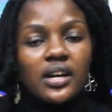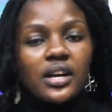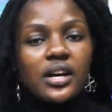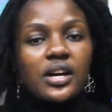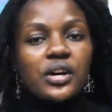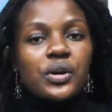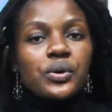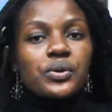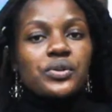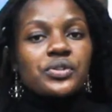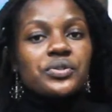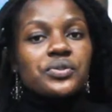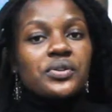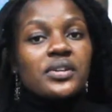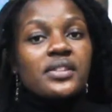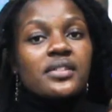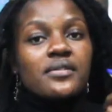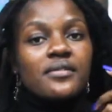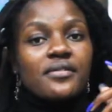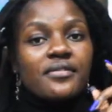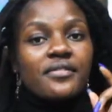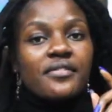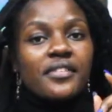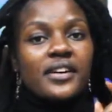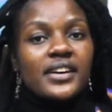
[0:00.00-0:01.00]
which were the
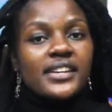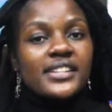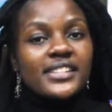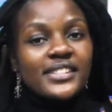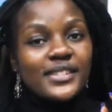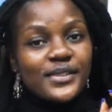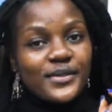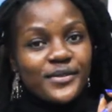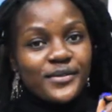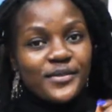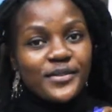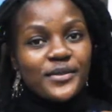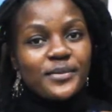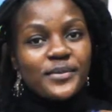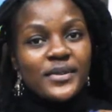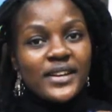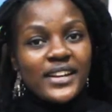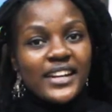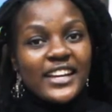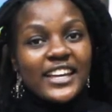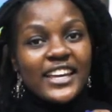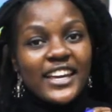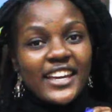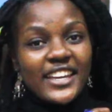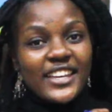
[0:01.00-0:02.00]
first female
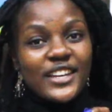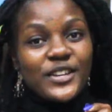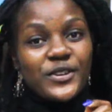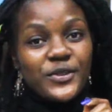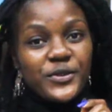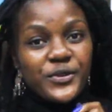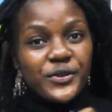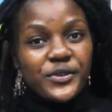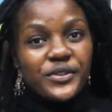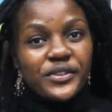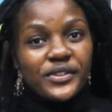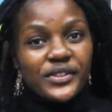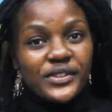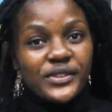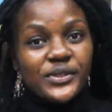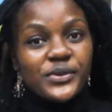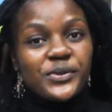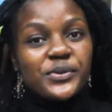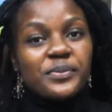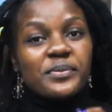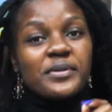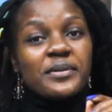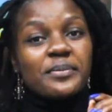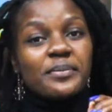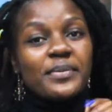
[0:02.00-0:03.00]
Kenyan authors to
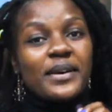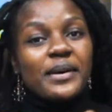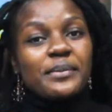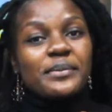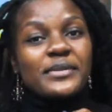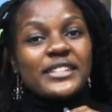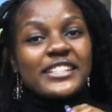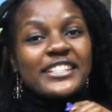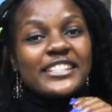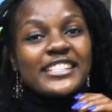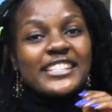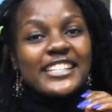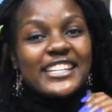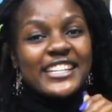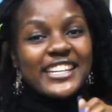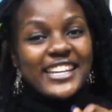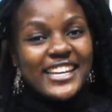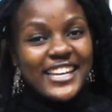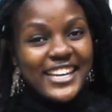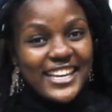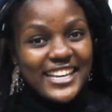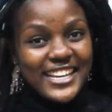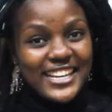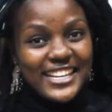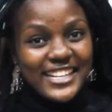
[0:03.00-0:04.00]
be published in
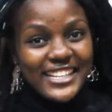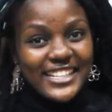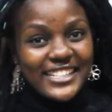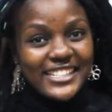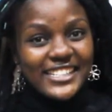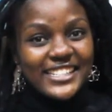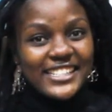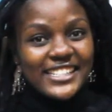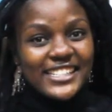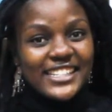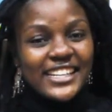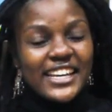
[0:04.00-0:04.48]
English.